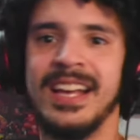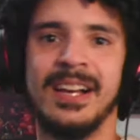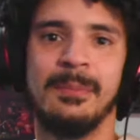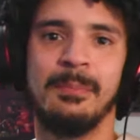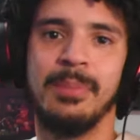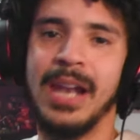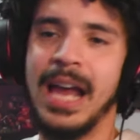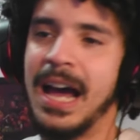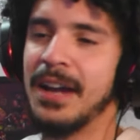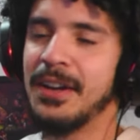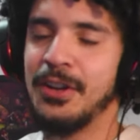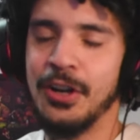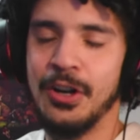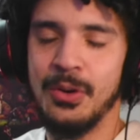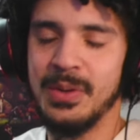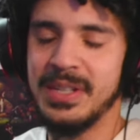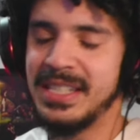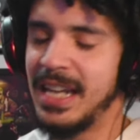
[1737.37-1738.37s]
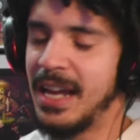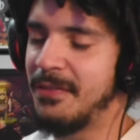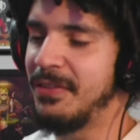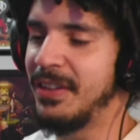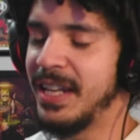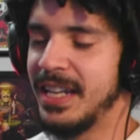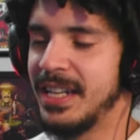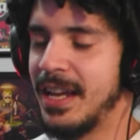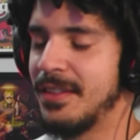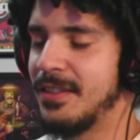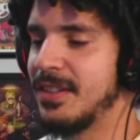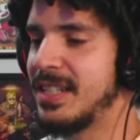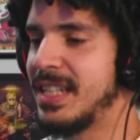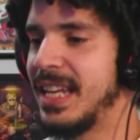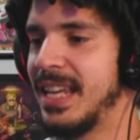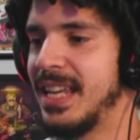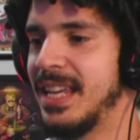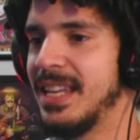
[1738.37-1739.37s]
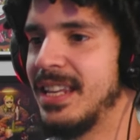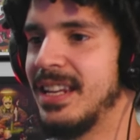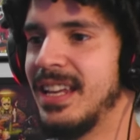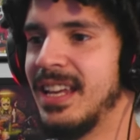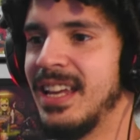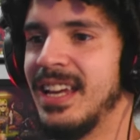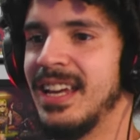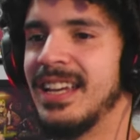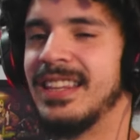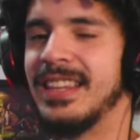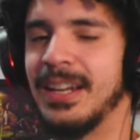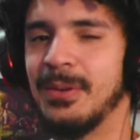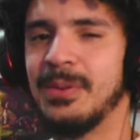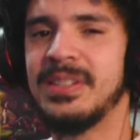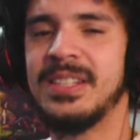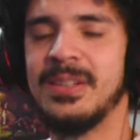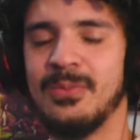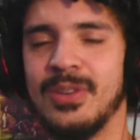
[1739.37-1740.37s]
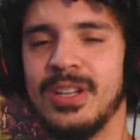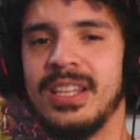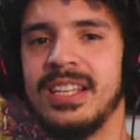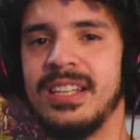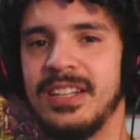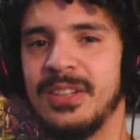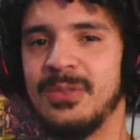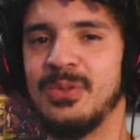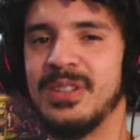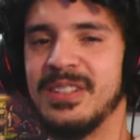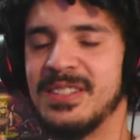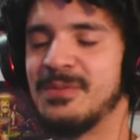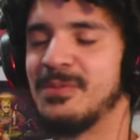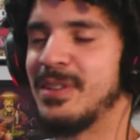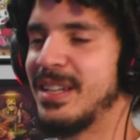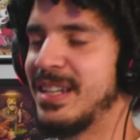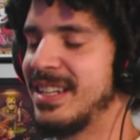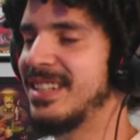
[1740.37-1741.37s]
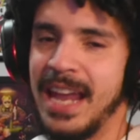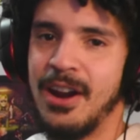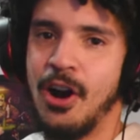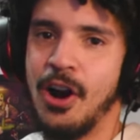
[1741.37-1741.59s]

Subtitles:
Blonde girl was definitely another 10. There were some really good ones, man.